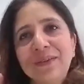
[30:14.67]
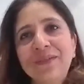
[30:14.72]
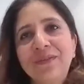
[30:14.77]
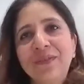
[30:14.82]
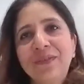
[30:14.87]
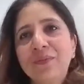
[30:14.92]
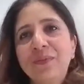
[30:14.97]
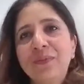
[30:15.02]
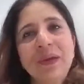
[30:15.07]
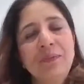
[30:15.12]
know, if
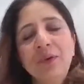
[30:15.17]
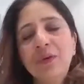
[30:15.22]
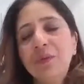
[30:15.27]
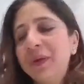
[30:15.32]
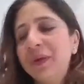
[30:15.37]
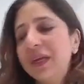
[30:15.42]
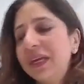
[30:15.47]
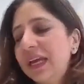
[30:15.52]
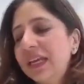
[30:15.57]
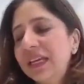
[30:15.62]
you
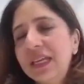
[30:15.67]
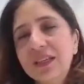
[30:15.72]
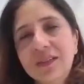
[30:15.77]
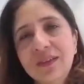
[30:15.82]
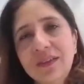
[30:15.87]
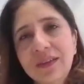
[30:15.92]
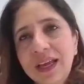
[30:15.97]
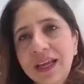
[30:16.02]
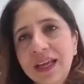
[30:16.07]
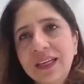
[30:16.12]
pick
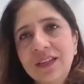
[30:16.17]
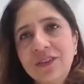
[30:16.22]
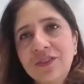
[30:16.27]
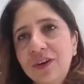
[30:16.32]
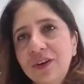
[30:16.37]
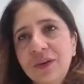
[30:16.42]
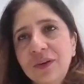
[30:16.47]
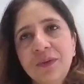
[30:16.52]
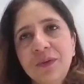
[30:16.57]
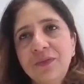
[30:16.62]
any
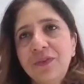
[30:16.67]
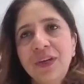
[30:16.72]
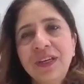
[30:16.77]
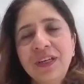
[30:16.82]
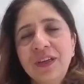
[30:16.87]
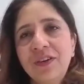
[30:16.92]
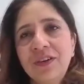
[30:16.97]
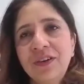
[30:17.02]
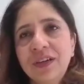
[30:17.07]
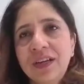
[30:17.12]
document for
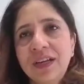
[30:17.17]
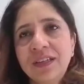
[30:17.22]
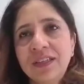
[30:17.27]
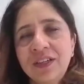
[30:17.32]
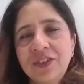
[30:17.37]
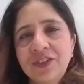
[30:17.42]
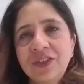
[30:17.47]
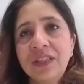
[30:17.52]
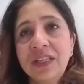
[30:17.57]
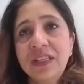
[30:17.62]
any
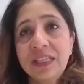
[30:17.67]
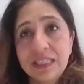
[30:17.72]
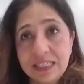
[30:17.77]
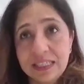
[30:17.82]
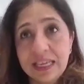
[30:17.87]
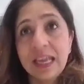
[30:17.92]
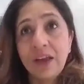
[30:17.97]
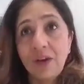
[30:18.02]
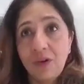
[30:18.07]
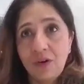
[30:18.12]
organization, they
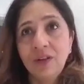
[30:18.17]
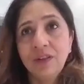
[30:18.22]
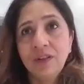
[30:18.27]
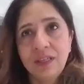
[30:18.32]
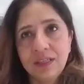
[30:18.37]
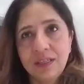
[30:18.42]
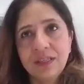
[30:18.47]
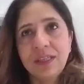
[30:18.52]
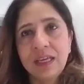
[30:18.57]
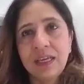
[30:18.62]
say all
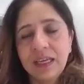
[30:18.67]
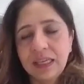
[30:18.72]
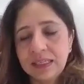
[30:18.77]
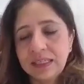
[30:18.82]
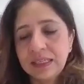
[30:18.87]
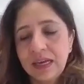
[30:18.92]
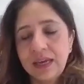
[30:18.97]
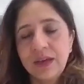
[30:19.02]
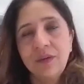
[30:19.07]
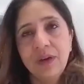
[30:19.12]
these things.
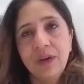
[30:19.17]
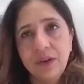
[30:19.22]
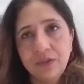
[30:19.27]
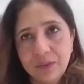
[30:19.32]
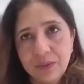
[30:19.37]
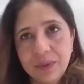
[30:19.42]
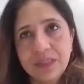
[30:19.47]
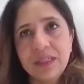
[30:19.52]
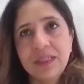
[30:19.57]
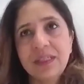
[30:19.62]
You have
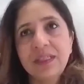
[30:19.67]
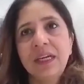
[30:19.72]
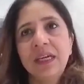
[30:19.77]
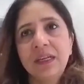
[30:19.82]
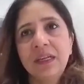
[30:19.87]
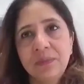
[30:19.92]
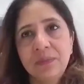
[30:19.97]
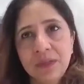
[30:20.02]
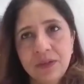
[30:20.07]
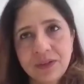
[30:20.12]
to be
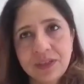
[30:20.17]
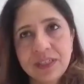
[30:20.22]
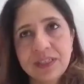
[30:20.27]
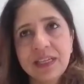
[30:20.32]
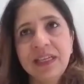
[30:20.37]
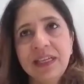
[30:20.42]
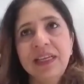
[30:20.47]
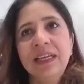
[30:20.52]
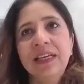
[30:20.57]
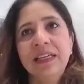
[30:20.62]
sustainable,
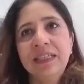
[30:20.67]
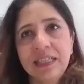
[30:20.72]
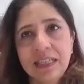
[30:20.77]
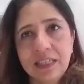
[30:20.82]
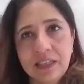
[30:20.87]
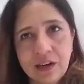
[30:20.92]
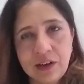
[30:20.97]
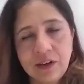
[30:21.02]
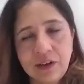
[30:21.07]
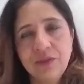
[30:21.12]
resilient,
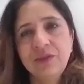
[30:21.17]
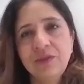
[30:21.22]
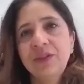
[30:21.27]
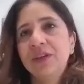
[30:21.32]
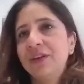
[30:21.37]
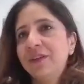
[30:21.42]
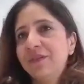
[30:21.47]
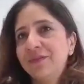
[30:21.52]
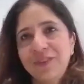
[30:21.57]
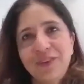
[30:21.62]

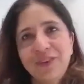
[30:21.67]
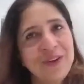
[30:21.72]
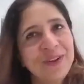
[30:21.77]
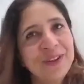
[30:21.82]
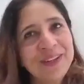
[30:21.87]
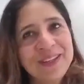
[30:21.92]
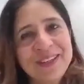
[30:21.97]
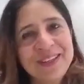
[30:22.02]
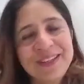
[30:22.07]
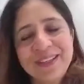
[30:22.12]
inclusive, all
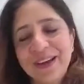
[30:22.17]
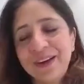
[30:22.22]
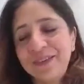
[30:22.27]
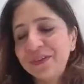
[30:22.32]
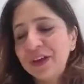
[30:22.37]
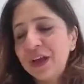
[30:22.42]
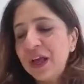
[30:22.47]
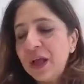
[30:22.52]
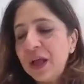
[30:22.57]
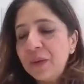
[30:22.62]
this stuff.
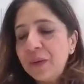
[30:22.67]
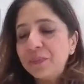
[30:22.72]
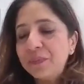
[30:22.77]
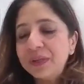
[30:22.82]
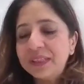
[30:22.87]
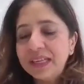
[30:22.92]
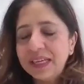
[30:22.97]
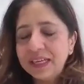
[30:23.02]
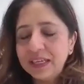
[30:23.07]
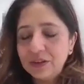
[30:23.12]

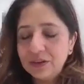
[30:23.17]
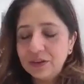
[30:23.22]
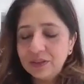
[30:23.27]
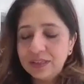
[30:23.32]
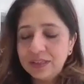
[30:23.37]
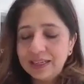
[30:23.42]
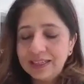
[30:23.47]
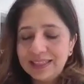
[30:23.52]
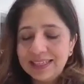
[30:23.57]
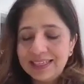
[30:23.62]
But then
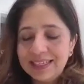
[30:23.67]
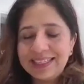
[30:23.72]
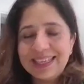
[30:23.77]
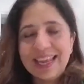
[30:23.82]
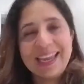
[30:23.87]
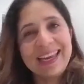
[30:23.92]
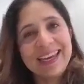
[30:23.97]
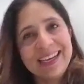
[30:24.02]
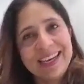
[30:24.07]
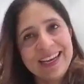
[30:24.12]
the
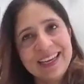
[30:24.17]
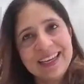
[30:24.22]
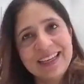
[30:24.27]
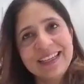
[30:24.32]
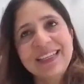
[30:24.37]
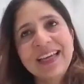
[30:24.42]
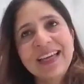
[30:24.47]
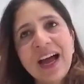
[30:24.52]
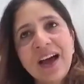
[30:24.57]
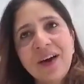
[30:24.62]
second
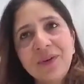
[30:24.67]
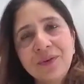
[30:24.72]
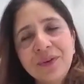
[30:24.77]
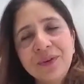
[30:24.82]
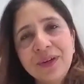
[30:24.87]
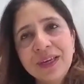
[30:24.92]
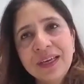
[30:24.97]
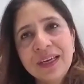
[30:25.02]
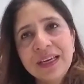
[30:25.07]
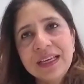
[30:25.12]
layer
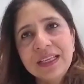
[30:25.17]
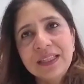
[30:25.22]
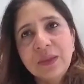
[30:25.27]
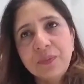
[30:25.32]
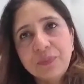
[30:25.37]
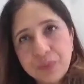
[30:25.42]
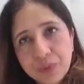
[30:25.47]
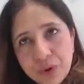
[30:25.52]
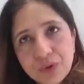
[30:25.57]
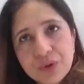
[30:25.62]
down,
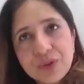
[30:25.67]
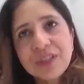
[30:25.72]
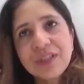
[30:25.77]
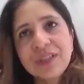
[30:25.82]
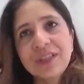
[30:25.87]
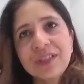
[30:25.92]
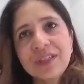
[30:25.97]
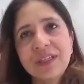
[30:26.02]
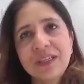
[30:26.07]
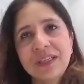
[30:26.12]
the
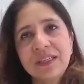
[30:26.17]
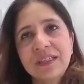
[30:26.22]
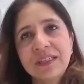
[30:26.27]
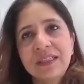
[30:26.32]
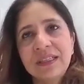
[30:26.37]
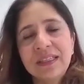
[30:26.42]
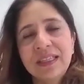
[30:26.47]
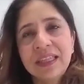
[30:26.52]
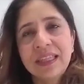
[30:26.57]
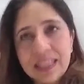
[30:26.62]

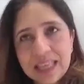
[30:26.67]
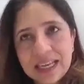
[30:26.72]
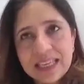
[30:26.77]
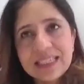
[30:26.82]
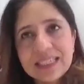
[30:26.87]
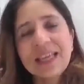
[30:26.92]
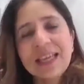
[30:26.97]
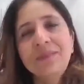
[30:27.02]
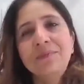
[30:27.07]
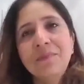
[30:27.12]
processes, the things
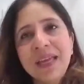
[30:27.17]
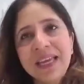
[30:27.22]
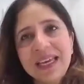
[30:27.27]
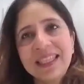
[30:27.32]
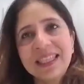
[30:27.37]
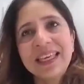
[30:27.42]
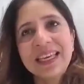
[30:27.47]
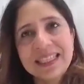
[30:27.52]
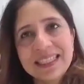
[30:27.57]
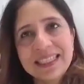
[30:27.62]
that make
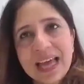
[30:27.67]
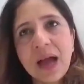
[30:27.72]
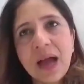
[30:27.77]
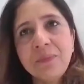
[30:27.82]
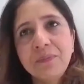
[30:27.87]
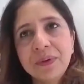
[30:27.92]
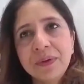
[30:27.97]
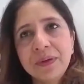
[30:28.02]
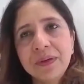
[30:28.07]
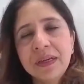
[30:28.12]
things
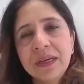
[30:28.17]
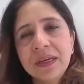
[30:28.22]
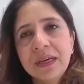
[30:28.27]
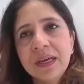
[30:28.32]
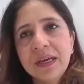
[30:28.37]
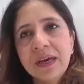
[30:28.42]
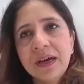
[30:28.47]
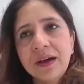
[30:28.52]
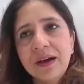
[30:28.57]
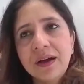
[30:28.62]
happen,
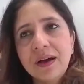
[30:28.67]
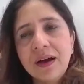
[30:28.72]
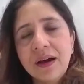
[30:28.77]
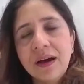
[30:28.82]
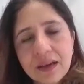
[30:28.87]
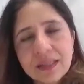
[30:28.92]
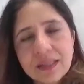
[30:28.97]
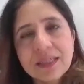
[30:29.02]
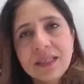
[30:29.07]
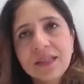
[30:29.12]

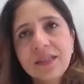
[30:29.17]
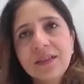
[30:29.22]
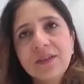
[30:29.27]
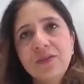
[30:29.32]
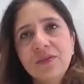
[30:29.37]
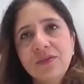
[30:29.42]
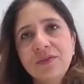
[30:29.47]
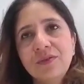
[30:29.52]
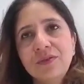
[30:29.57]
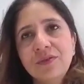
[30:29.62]
are still
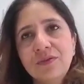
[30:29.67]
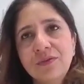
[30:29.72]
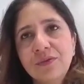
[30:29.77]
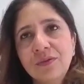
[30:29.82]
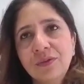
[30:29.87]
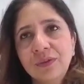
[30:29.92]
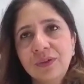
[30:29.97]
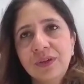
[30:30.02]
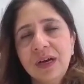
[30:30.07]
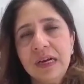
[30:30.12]
old
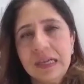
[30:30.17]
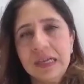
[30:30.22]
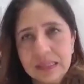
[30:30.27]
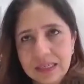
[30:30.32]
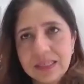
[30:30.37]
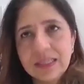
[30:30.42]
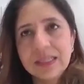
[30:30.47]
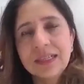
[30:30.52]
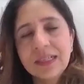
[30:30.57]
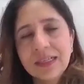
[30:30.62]
school, are
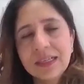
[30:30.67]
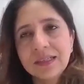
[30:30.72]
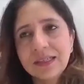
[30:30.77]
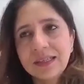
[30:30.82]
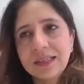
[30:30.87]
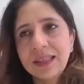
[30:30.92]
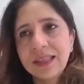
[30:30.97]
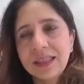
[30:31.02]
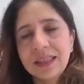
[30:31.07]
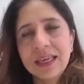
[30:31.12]
still
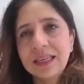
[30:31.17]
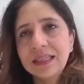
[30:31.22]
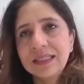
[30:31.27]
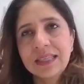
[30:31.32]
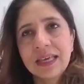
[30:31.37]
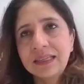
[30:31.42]
things